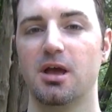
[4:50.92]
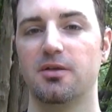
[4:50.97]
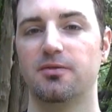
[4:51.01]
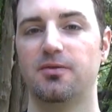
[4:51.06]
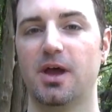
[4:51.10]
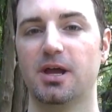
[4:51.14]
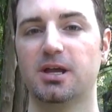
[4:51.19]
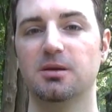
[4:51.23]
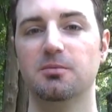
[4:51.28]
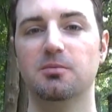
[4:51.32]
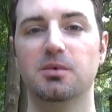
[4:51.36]

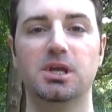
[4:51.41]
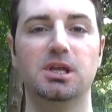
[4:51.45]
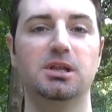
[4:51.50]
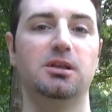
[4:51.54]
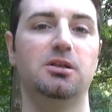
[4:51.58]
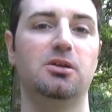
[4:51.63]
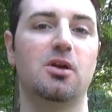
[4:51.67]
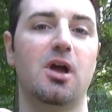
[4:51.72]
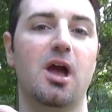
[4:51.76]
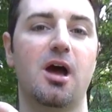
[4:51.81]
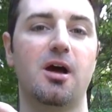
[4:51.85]
that can mean that
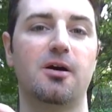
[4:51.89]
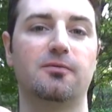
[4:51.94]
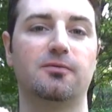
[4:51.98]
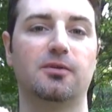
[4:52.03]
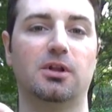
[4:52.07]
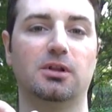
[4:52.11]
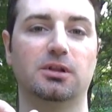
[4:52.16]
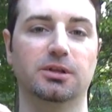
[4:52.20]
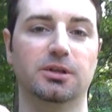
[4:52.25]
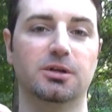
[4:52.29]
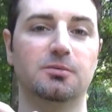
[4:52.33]
you have
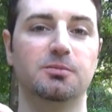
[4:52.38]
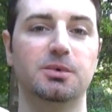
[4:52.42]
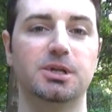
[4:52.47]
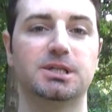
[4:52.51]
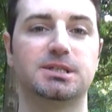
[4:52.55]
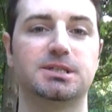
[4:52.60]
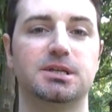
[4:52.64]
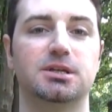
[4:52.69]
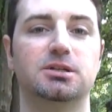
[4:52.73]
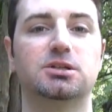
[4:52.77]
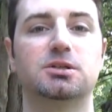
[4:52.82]
a little bit of
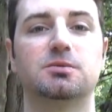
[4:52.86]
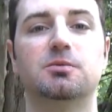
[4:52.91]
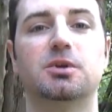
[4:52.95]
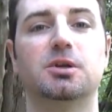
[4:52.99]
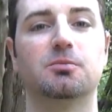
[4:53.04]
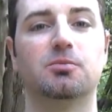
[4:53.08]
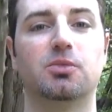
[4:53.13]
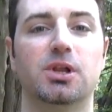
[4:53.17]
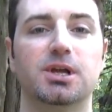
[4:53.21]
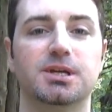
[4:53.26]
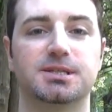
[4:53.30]
tension being
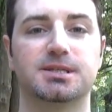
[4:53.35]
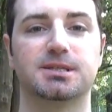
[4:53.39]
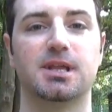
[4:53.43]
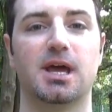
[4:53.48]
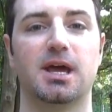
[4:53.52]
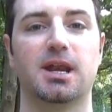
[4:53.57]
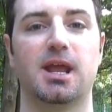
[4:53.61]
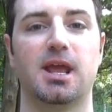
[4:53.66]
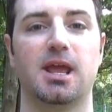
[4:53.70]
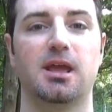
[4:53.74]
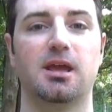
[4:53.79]
placed in
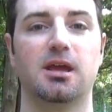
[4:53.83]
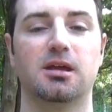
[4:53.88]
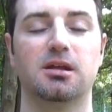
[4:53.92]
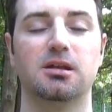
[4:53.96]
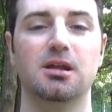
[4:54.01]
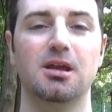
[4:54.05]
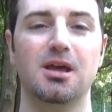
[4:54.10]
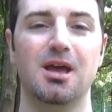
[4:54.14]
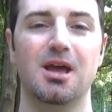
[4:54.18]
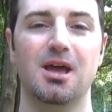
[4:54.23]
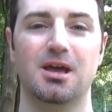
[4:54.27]
that hand,
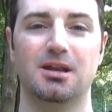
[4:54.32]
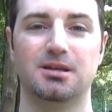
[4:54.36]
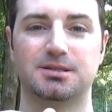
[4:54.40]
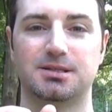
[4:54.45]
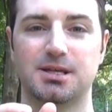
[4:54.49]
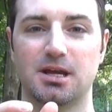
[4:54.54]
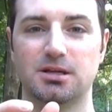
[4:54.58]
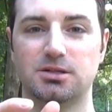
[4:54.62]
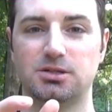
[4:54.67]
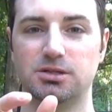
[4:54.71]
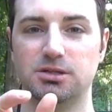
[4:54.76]
and it's
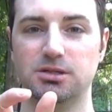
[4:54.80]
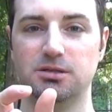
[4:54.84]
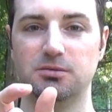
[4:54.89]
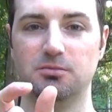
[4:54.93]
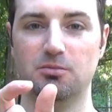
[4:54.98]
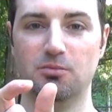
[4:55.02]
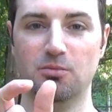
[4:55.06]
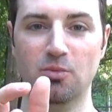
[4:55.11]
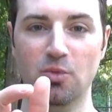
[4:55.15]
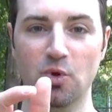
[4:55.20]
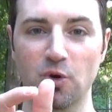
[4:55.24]
actually
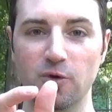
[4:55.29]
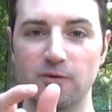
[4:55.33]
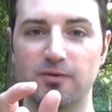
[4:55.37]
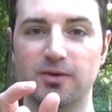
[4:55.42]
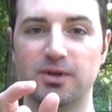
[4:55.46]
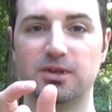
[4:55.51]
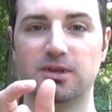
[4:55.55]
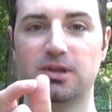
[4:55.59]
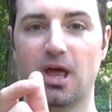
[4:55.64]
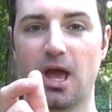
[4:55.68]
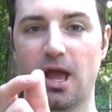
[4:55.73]

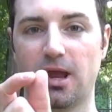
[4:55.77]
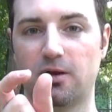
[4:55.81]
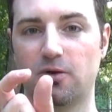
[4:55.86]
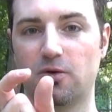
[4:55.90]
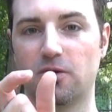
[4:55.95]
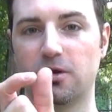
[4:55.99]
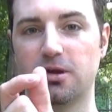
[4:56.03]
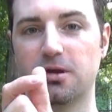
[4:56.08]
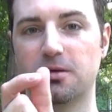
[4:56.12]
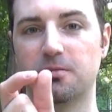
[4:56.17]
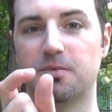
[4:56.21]
moving that
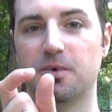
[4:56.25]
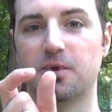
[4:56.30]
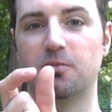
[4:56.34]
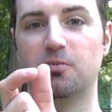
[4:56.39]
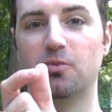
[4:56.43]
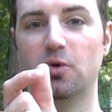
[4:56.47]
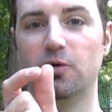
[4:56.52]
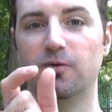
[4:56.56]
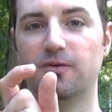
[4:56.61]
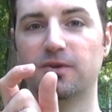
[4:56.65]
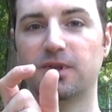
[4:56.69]
grip and
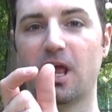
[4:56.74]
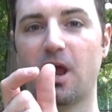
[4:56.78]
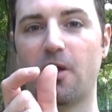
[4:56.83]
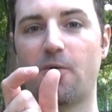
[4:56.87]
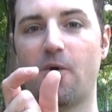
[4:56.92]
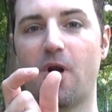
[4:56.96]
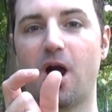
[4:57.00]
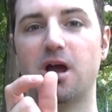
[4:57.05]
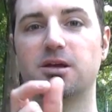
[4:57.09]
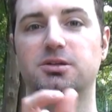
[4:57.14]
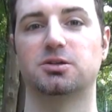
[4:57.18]
moving that
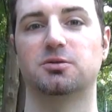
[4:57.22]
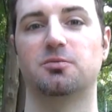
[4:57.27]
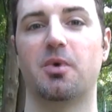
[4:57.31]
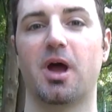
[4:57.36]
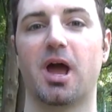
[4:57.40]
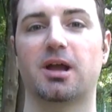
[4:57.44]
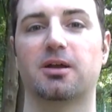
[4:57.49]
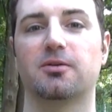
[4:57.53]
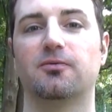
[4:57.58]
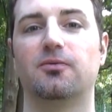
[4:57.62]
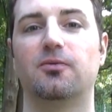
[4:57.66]
riser
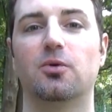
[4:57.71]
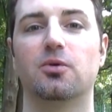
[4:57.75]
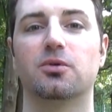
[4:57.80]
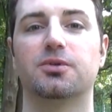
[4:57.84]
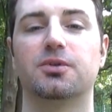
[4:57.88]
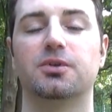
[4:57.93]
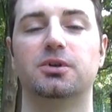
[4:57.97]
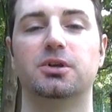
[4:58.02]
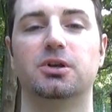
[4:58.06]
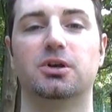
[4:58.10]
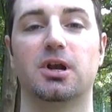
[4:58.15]
back and forth
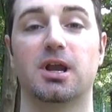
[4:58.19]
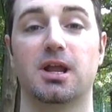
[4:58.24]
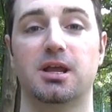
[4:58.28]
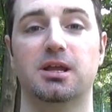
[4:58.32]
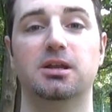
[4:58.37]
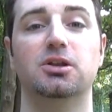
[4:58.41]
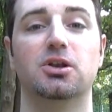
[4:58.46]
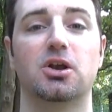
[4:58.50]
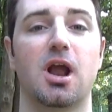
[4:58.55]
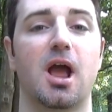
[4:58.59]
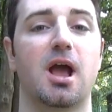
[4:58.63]
in
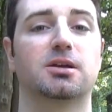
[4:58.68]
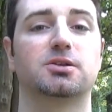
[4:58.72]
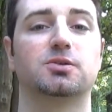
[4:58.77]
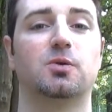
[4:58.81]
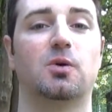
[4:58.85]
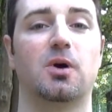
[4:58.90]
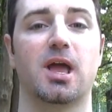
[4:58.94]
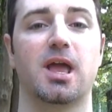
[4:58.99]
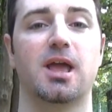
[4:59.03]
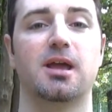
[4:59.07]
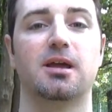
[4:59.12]
your actual
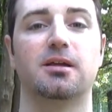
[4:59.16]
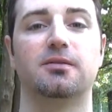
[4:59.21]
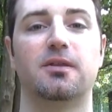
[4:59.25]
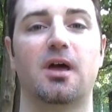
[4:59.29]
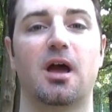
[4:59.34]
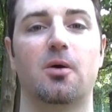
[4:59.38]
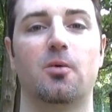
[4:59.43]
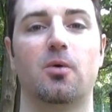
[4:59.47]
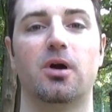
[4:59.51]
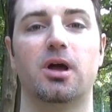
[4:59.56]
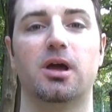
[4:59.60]
hand
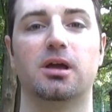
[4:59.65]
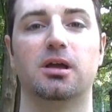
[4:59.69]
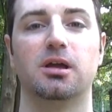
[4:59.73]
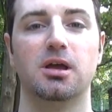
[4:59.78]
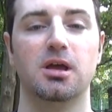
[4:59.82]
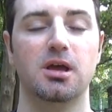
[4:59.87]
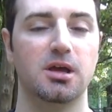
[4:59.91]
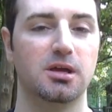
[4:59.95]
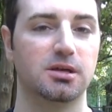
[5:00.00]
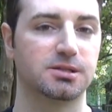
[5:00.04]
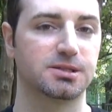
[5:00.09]
that way.
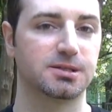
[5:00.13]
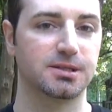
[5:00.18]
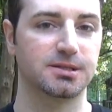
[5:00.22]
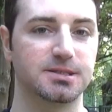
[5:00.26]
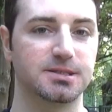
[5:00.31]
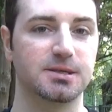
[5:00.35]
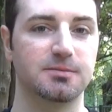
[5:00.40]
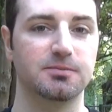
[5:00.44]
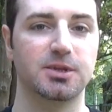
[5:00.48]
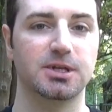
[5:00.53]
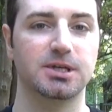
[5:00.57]
So
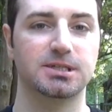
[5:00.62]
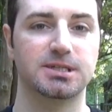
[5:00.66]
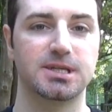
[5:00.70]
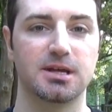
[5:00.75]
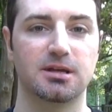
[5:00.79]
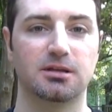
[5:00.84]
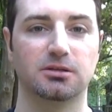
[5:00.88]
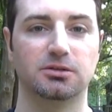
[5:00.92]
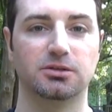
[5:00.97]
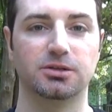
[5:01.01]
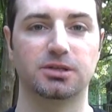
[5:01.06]
something to
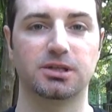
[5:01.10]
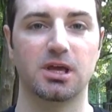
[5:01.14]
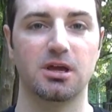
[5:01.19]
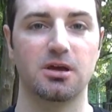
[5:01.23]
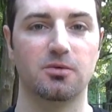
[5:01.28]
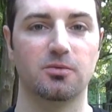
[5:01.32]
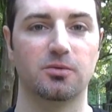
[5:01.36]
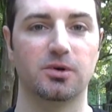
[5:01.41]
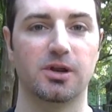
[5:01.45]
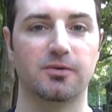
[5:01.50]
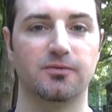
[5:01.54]
take a look
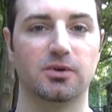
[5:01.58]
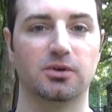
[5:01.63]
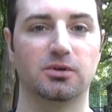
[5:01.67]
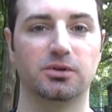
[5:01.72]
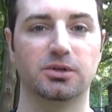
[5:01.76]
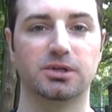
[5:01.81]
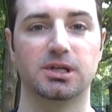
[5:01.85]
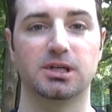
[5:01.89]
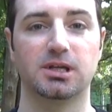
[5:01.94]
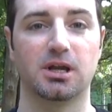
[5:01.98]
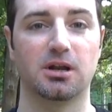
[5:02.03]
at whenever you're
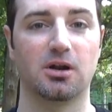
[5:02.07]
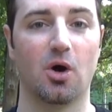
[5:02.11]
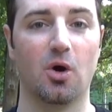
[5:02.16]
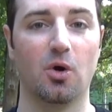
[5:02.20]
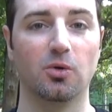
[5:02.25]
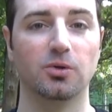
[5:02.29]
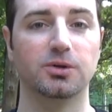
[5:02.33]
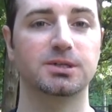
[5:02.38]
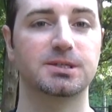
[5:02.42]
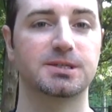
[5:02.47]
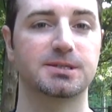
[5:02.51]
looking at
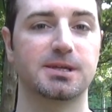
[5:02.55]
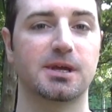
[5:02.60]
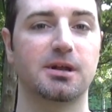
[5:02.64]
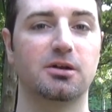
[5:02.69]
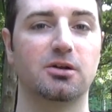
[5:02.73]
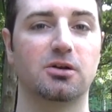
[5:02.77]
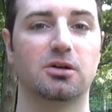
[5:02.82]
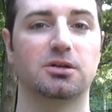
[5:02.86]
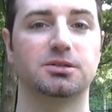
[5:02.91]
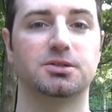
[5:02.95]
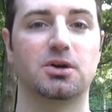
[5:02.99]
holding
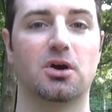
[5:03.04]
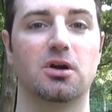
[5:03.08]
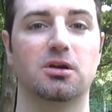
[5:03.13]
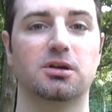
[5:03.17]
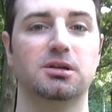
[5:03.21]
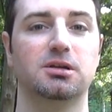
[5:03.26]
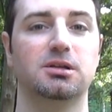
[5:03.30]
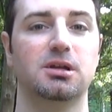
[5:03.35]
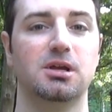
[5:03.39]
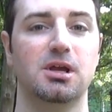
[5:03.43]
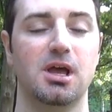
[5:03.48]
Steadier on
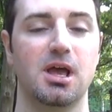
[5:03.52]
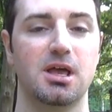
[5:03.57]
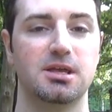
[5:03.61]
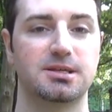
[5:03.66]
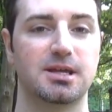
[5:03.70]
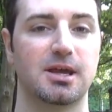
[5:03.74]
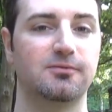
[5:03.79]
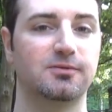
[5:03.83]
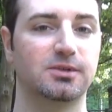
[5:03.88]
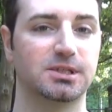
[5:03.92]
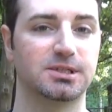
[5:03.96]
target. It's
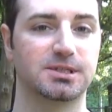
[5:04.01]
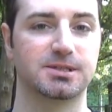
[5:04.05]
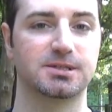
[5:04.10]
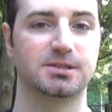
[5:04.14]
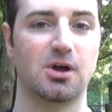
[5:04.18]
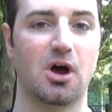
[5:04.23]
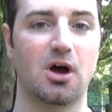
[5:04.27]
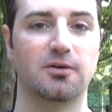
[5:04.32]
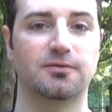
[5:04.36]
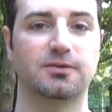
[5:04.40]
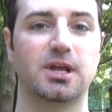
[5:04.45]
having a
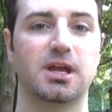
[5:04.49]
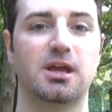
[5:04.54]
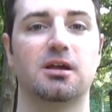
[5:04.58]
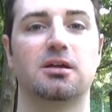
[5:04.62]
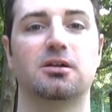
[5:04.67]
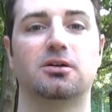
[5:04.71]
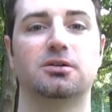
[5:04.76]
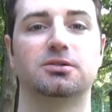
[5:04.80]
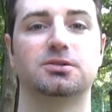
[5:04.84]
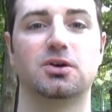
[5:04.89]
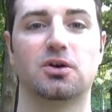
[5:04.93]
soft
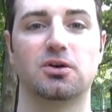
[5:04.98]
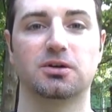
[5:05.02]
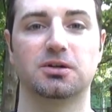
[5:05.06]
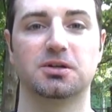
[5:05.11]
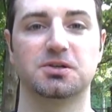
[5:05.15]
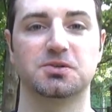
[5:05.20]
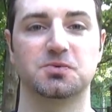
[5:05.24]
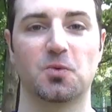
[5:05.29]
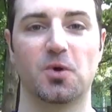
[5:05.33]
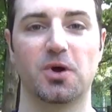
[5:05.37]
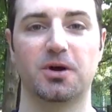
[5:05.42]
hand on target
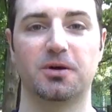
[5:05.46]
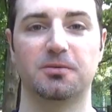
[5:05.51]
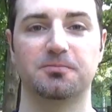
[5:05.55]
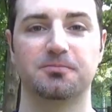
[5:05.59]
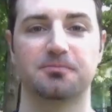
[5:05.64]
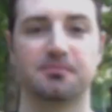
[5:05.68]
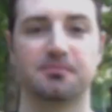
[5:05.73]
as well.